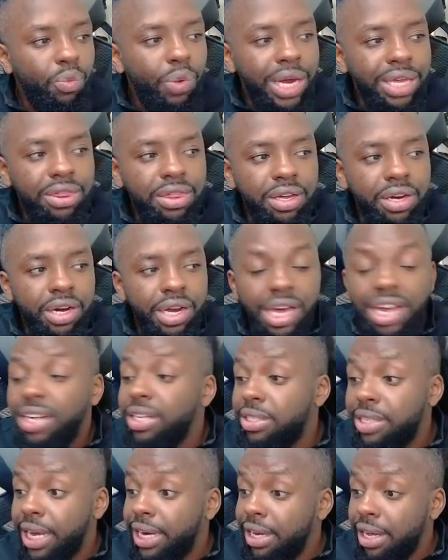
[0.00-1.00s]
right there, and
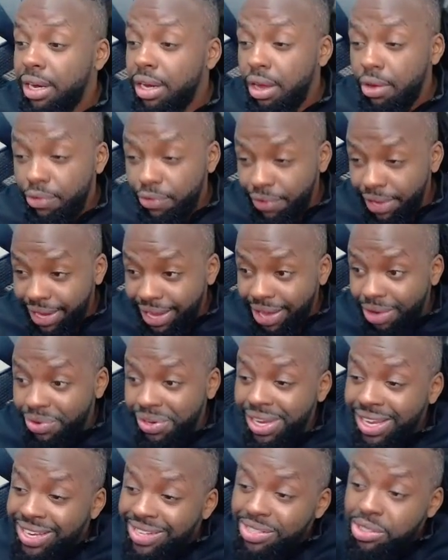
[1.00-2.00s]
it's ideally a fake out.